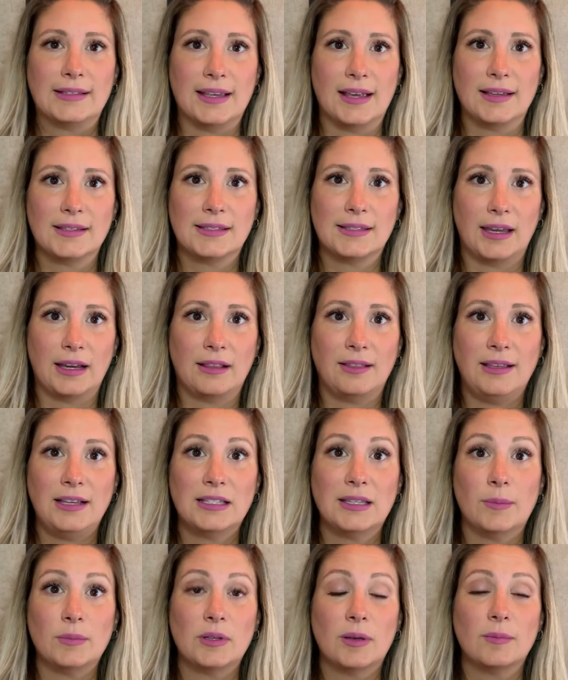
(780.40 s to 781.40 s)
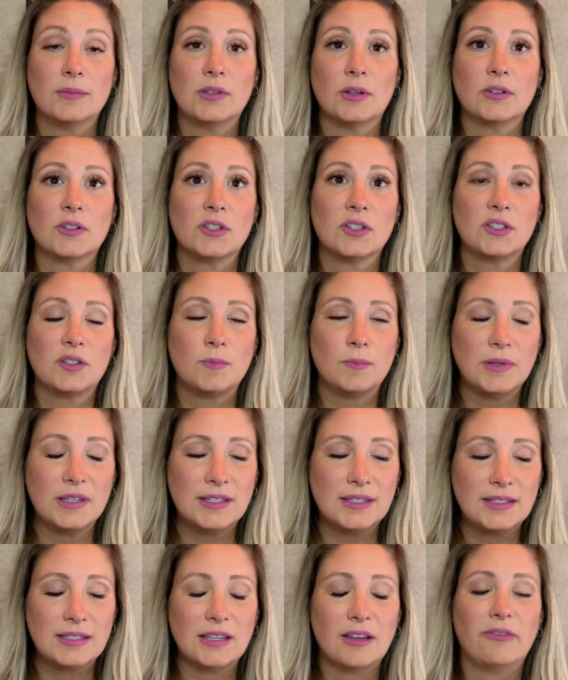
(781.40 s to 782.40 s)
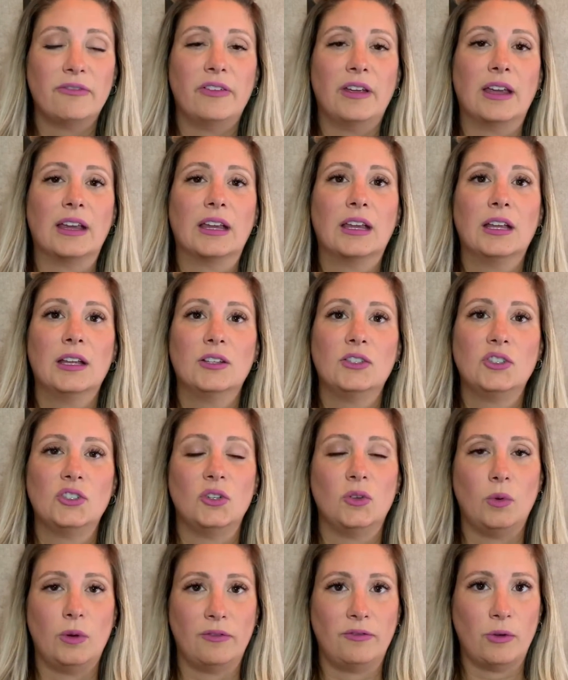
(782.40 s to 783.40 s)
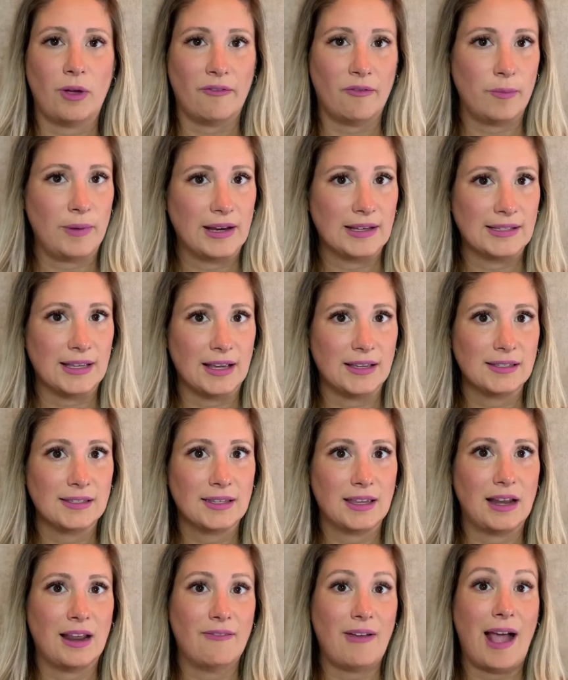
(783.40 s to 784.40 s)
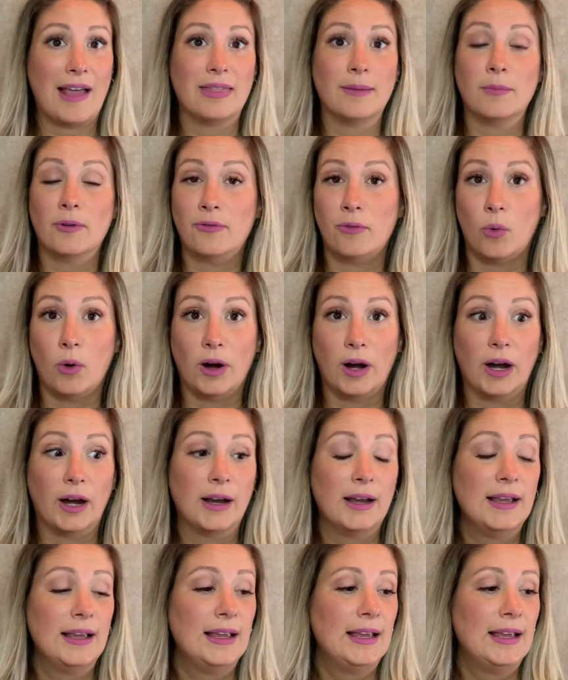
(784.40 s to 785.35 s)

cyst. Like these symptoms are specific to if you have a big cyst, and I've had them before.